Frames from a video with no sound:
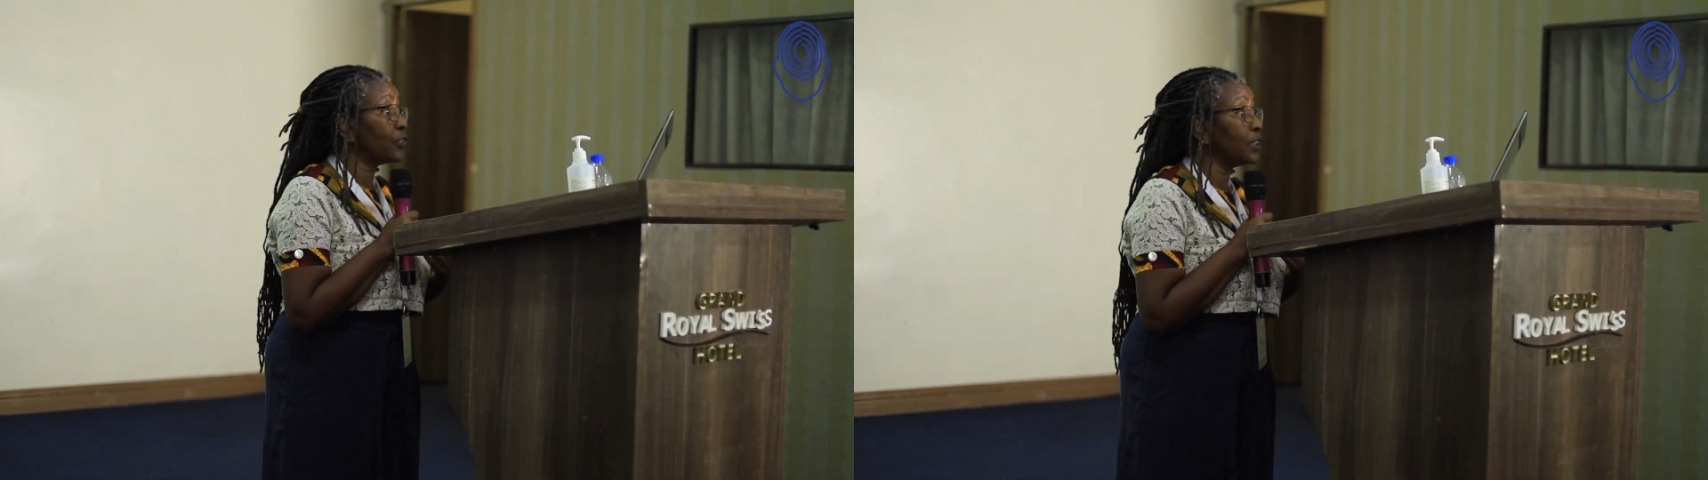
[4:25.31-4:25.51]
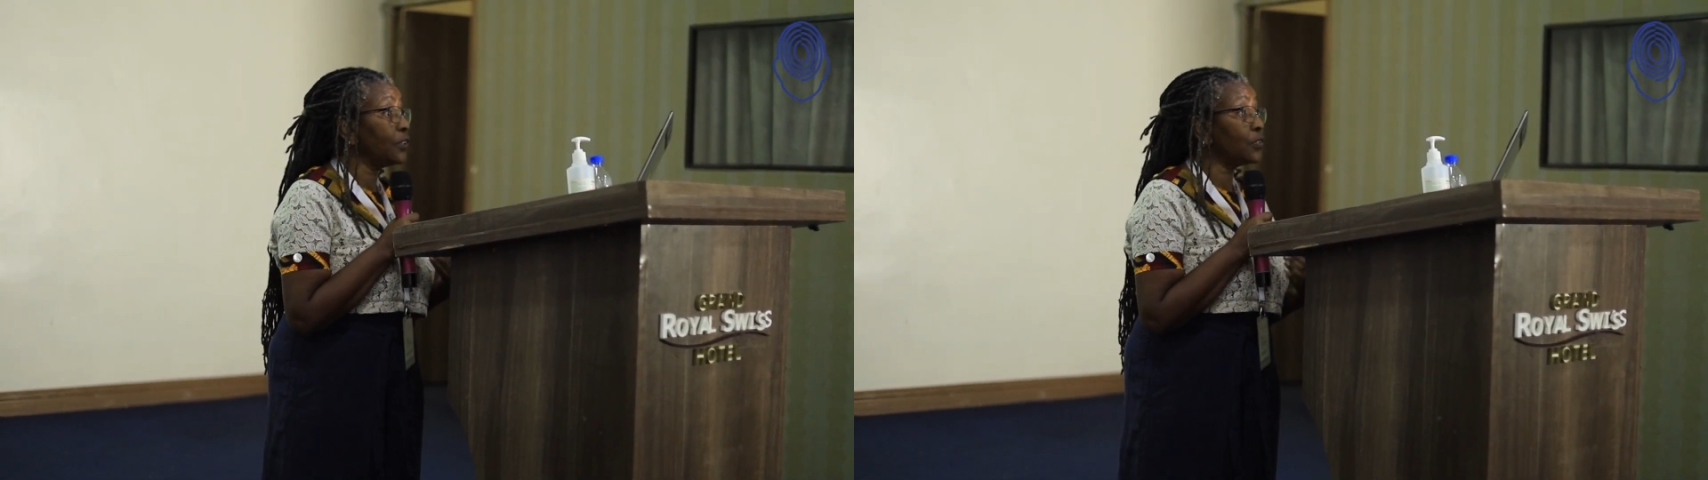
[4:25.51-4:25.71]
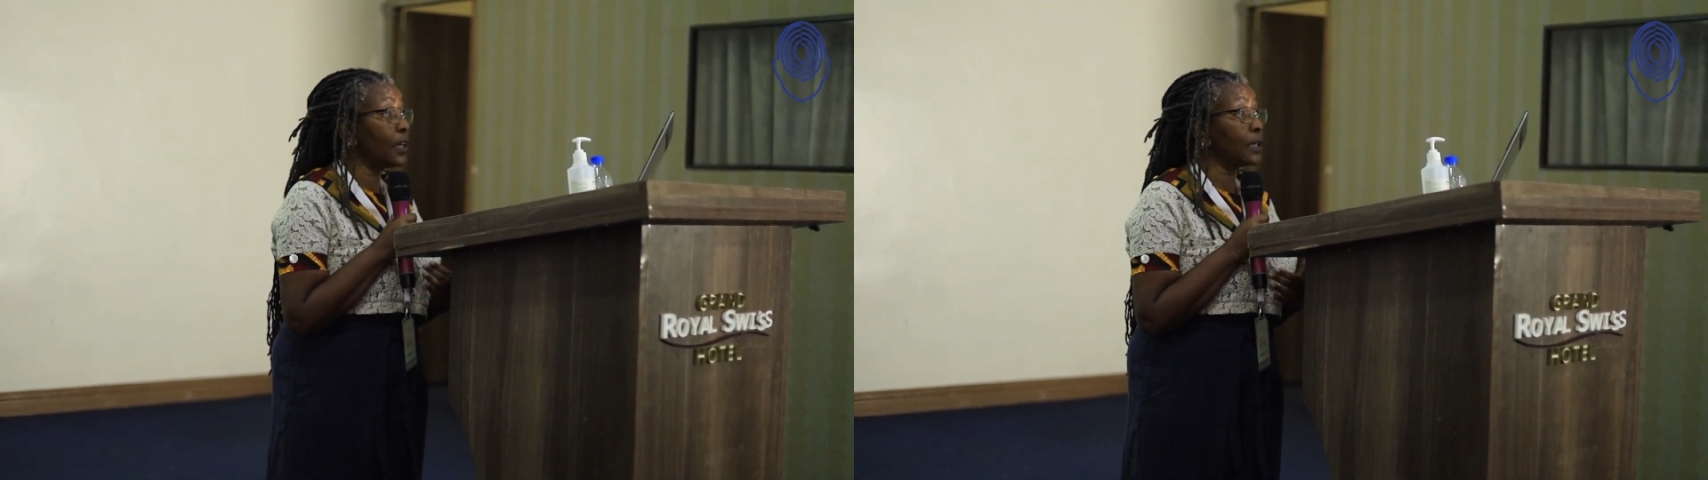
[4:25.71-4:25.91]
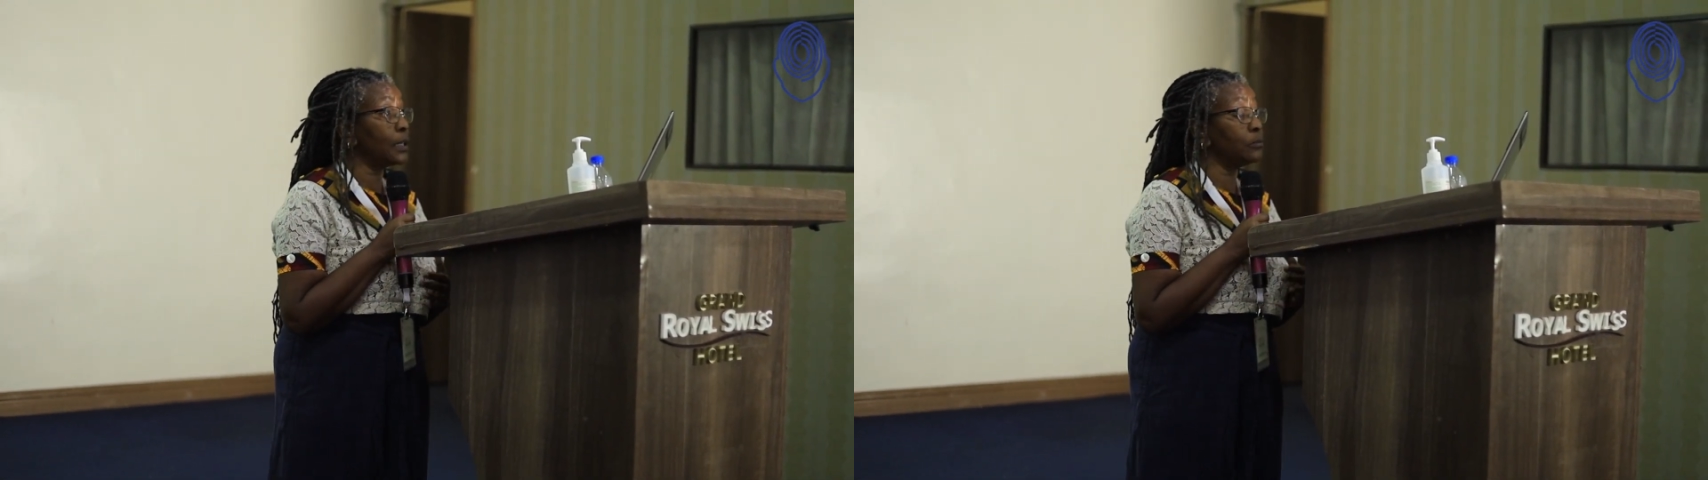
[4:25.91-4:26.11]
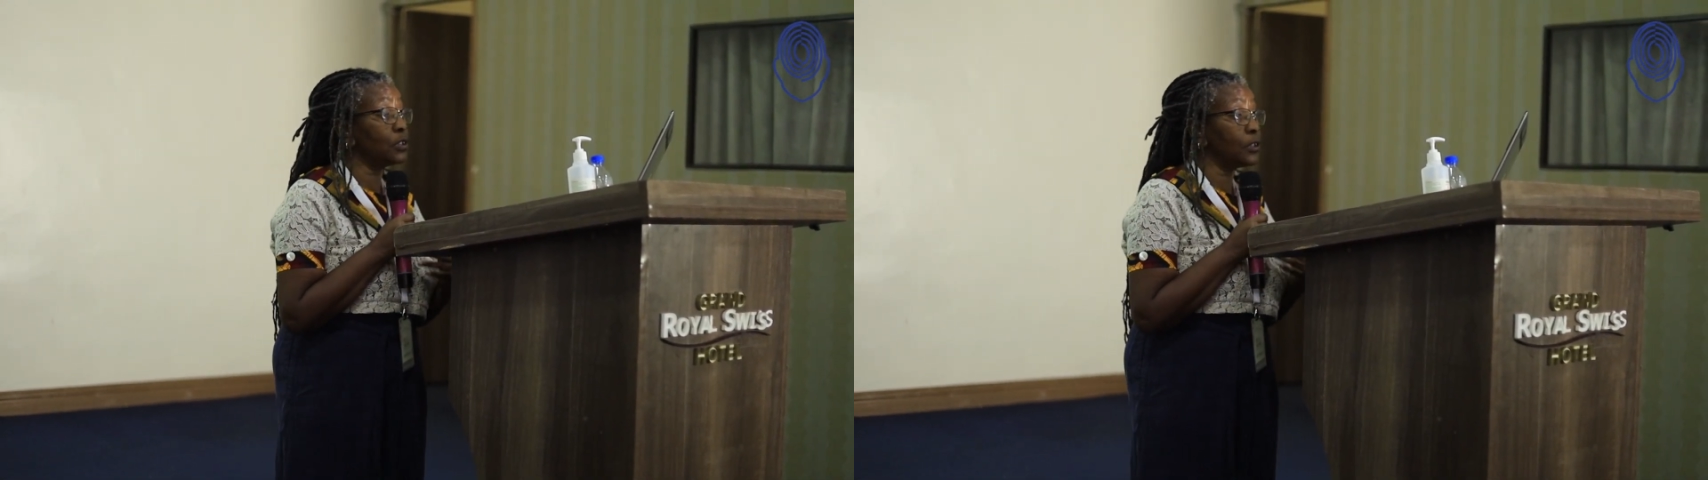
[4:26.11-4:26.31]
So this
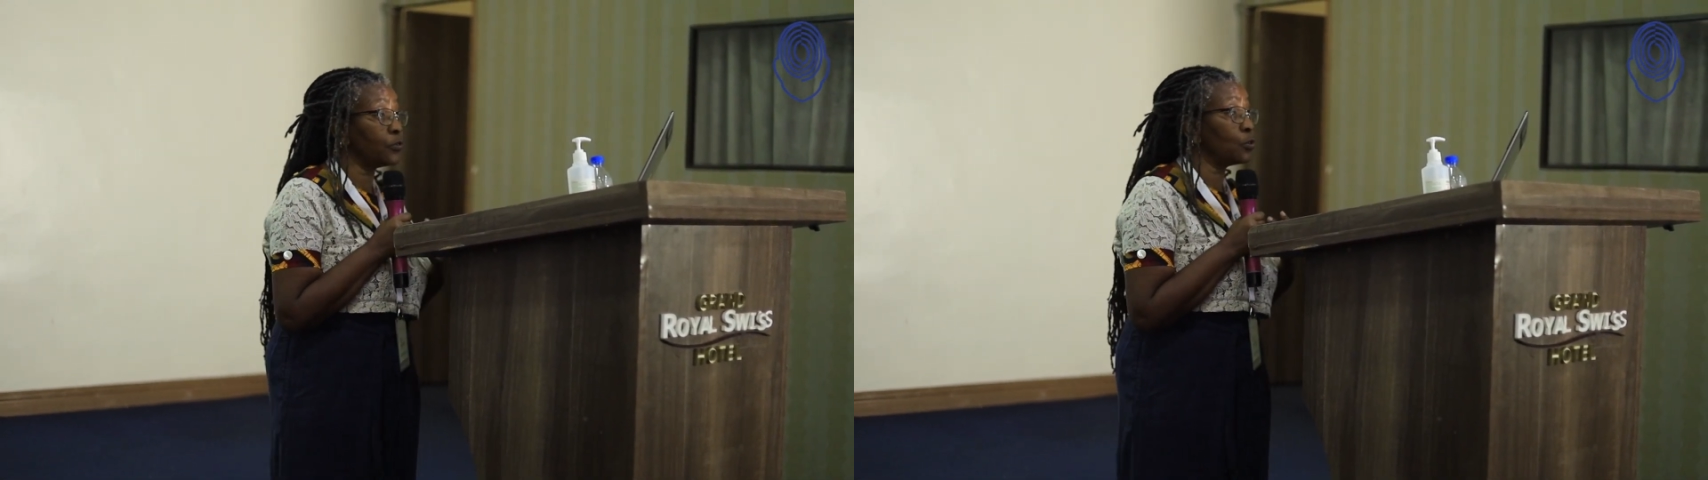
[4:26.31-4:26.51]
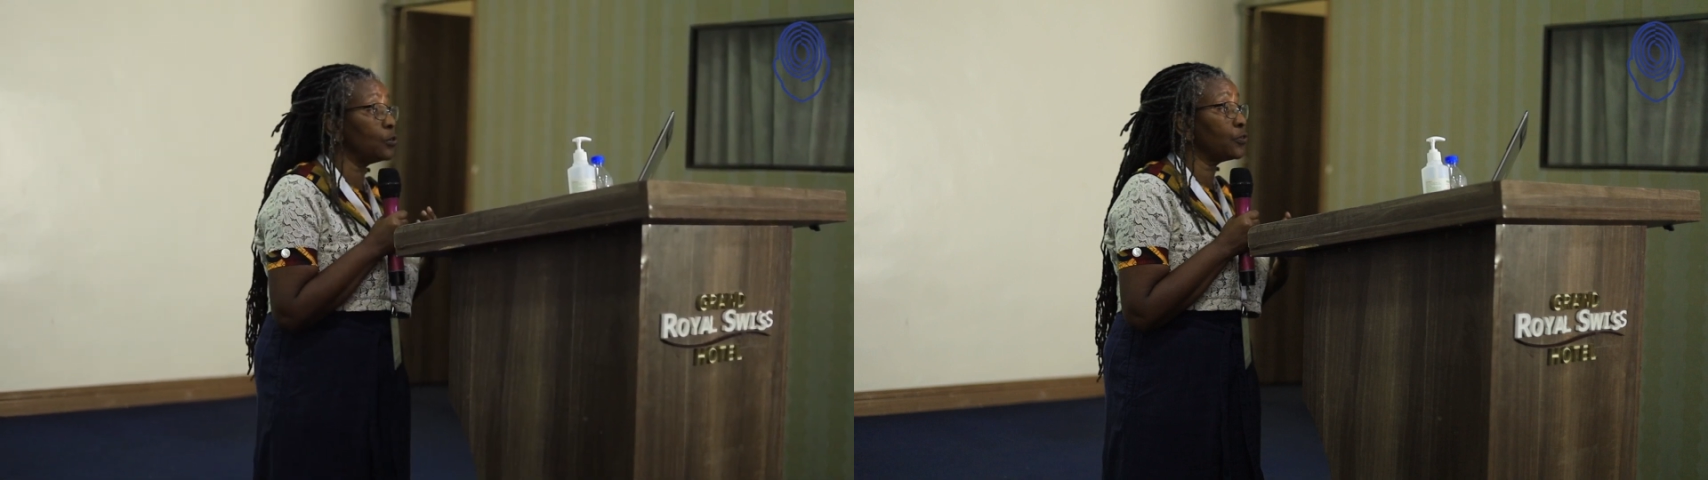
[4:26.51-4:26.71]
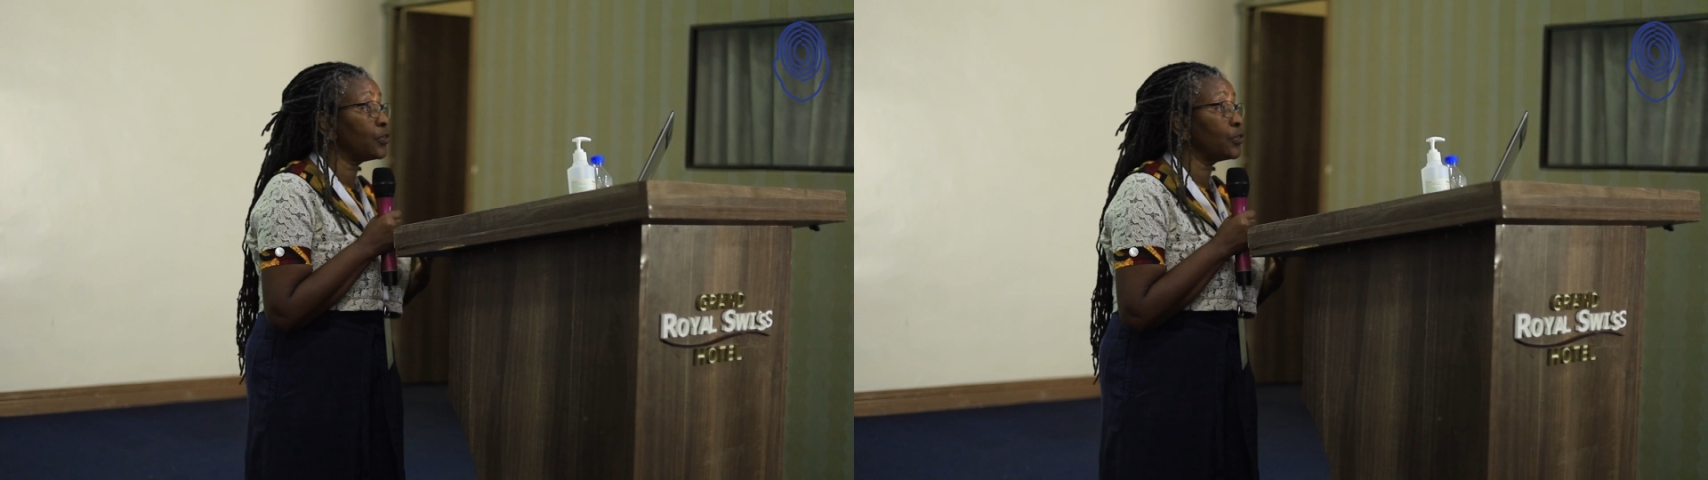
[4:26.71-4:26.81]
diagram just shows